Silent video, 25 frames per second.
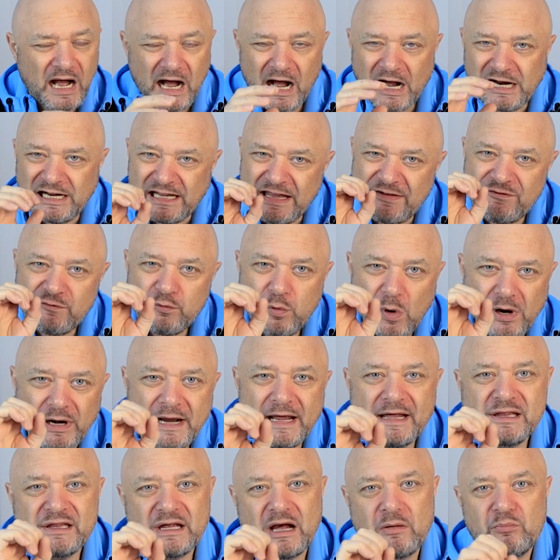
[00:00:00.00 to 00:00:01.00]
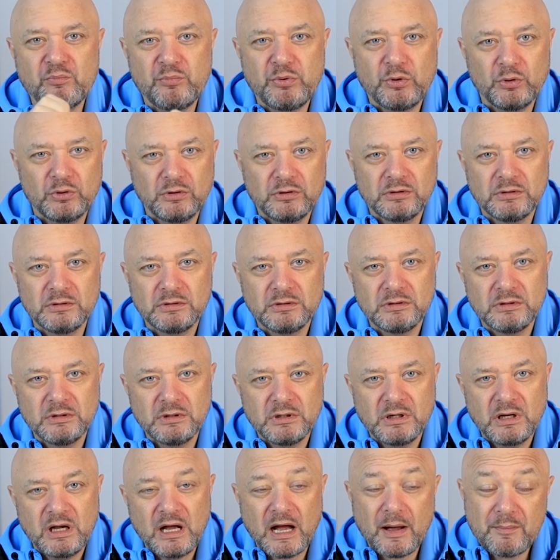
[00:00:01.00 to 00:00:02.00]
I'll give 1 example.
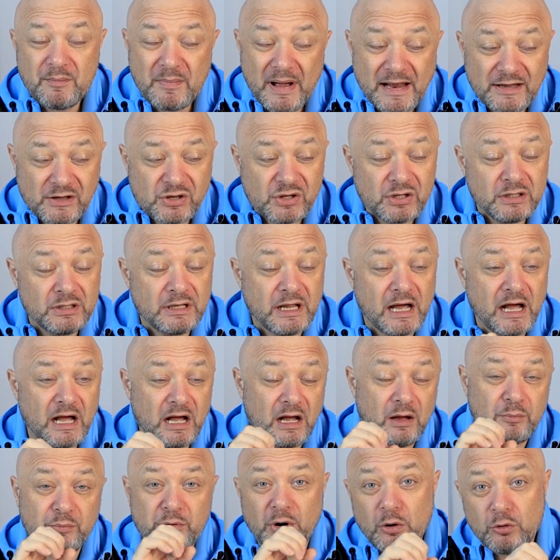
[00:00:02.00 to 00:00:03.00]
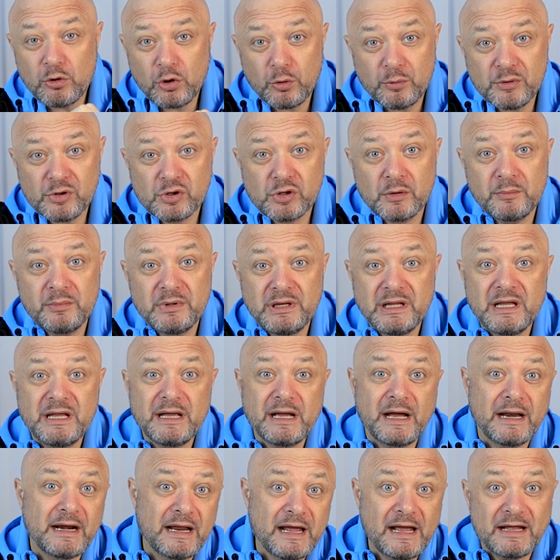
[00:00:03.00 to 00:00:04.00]
I mentioned that I broke up with
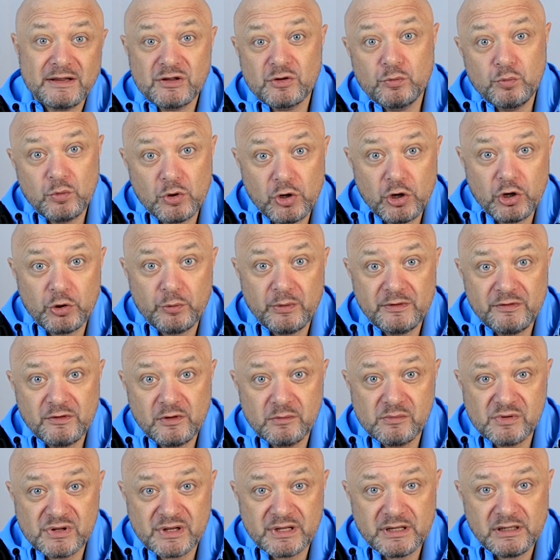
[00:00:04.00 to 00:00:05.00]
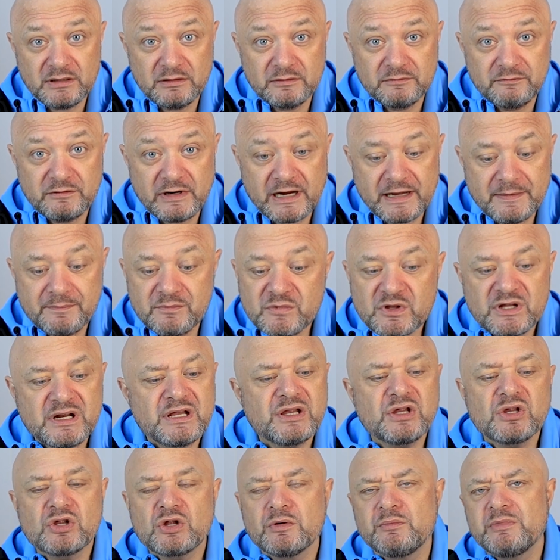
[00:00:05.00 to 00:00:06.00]
somebody and I had to work with them still, right? So
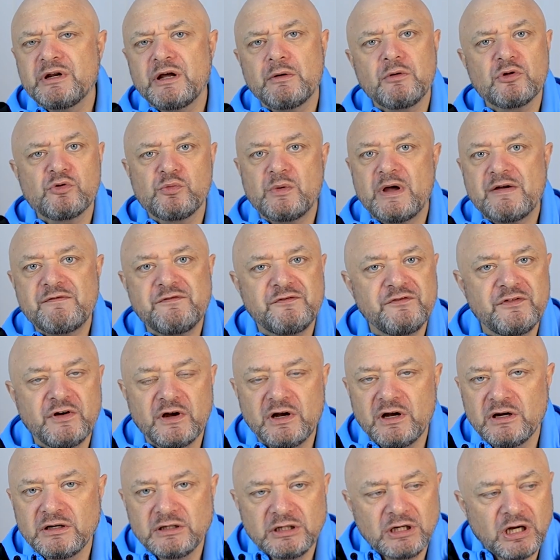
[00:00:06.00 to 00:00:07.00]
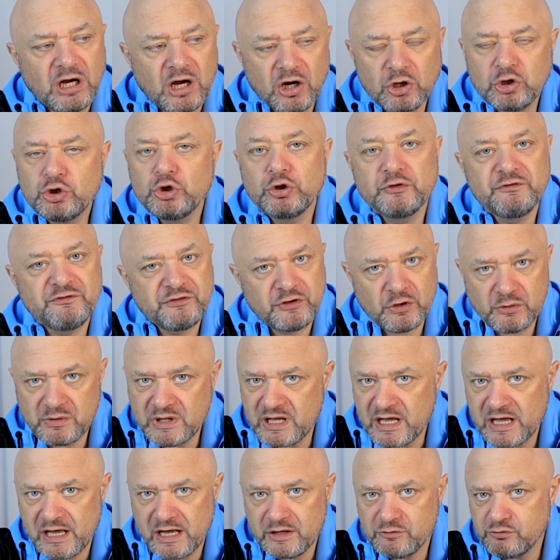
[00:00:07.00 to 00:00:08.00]
this is somebody I was with for a good few
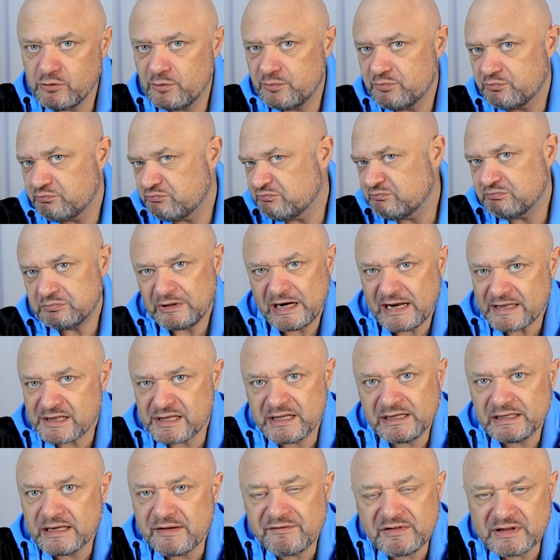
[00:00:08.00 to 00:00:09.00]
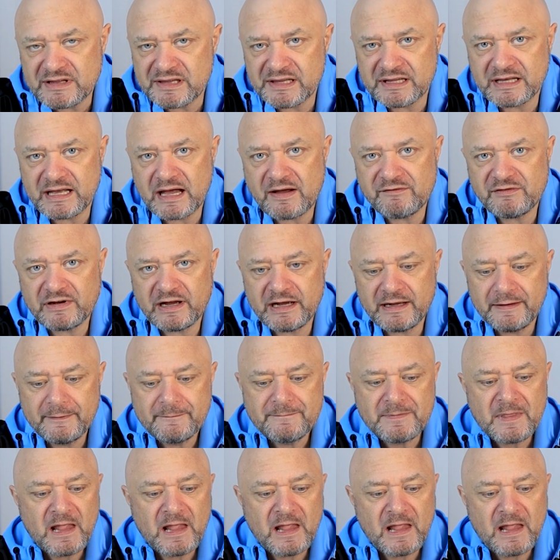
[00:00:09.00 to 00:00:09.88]
years. We're practically living together